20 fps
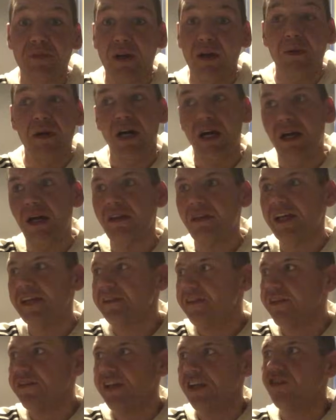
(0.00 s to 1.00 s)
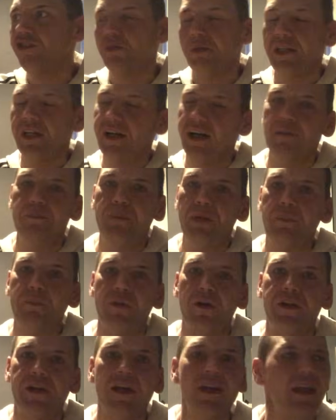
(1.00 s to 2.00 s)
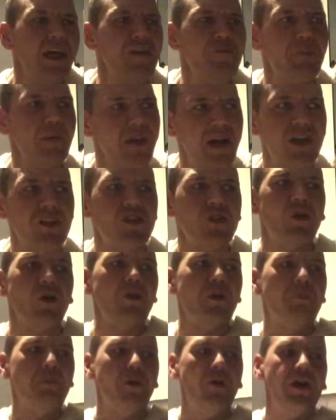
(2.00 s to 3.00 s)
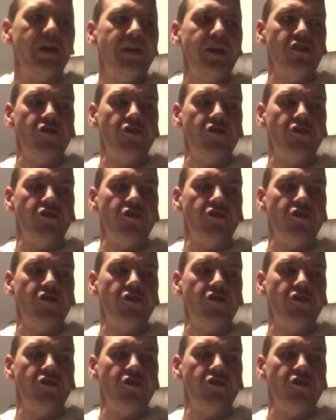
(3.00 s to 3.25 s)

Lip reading: I'd like to think she would have had people in her life, but that's not the point.